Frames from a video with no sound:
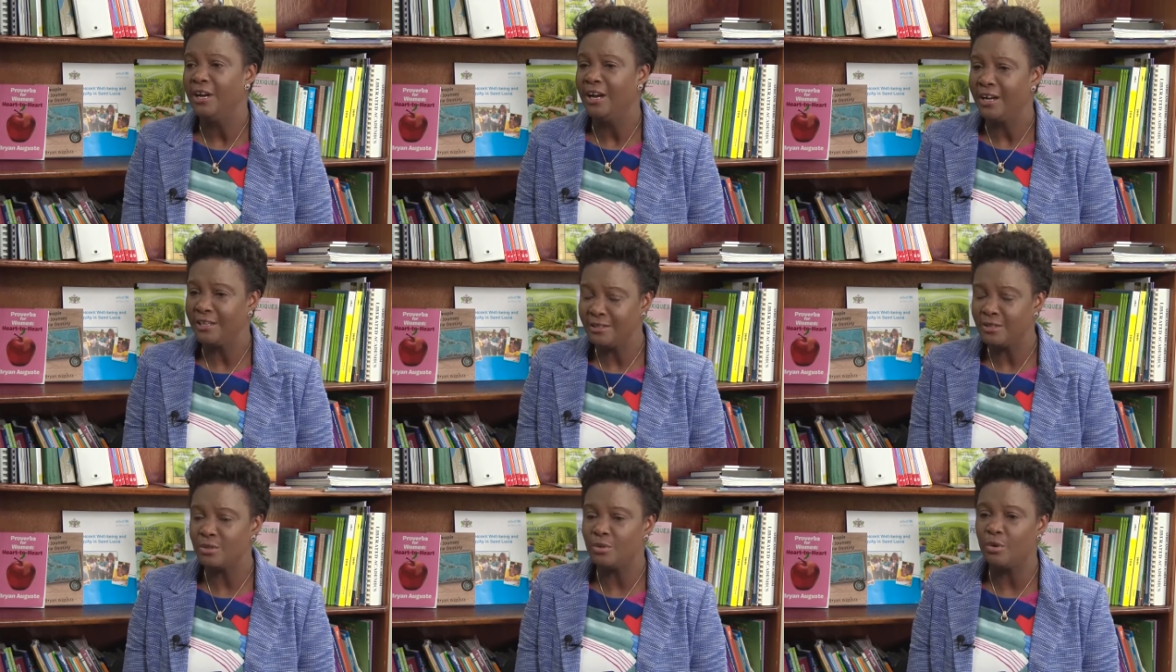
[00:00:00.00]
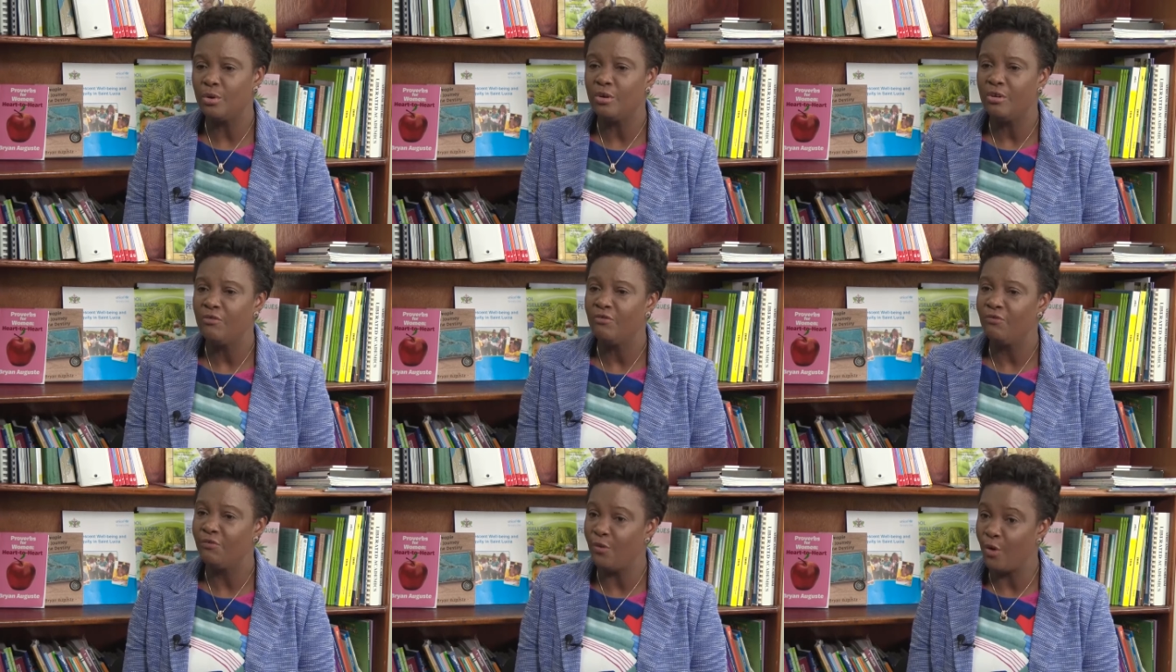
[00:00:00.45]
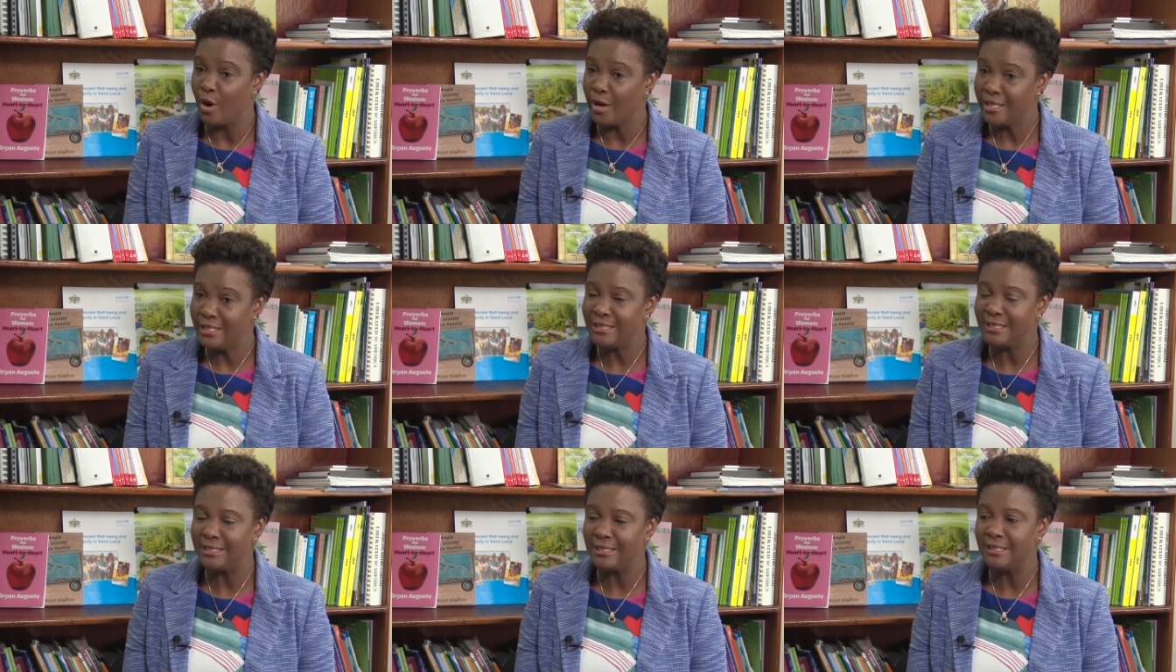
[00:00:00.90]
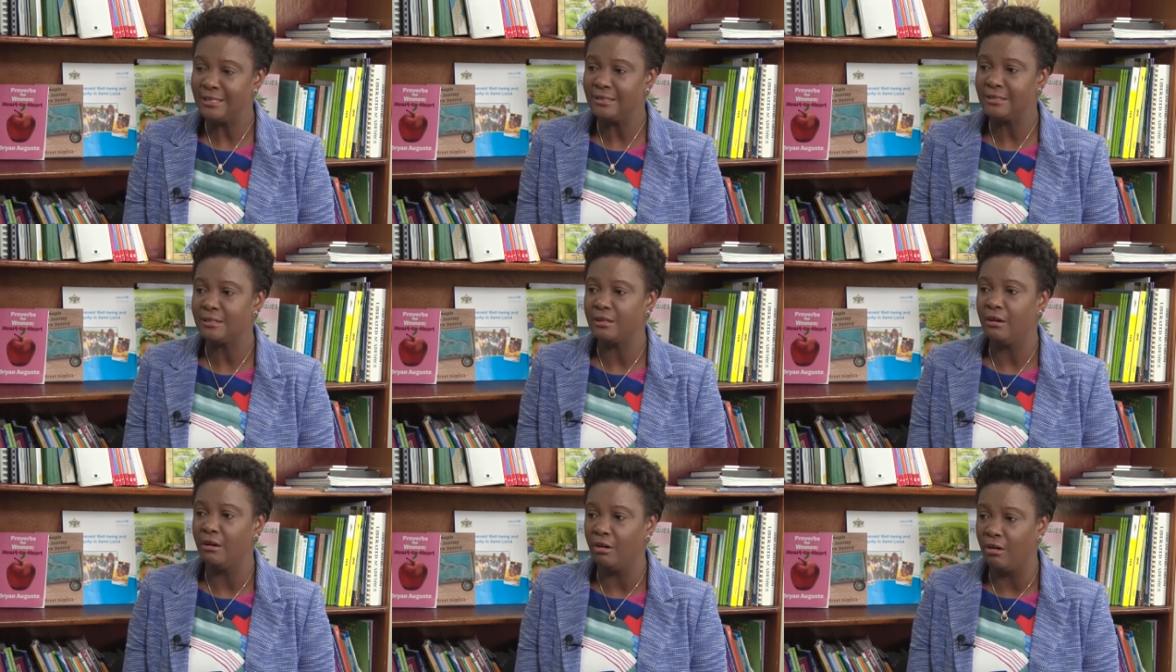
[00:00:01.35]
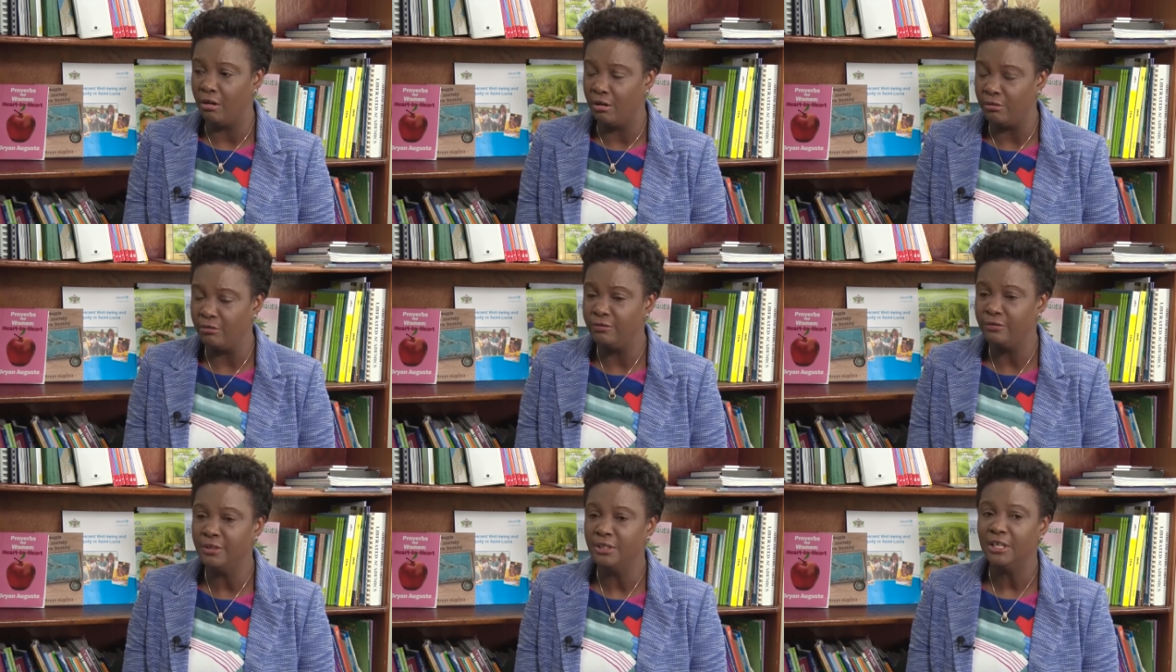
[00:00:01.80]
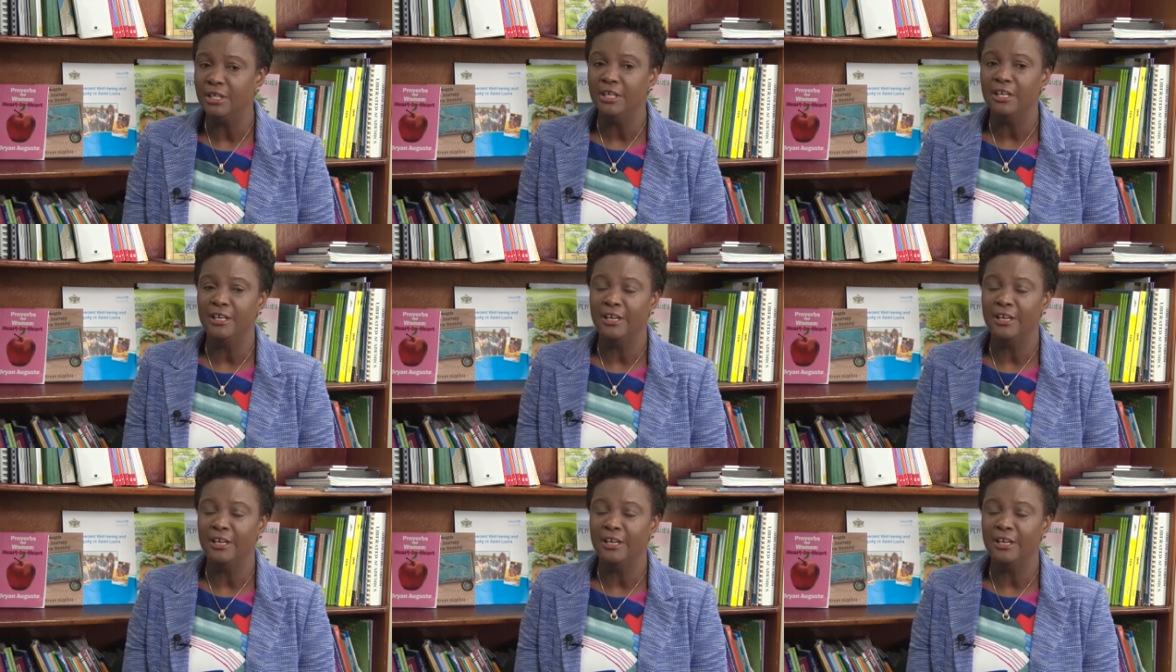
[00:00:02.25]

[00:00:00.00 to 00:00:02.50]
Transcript: And so voices of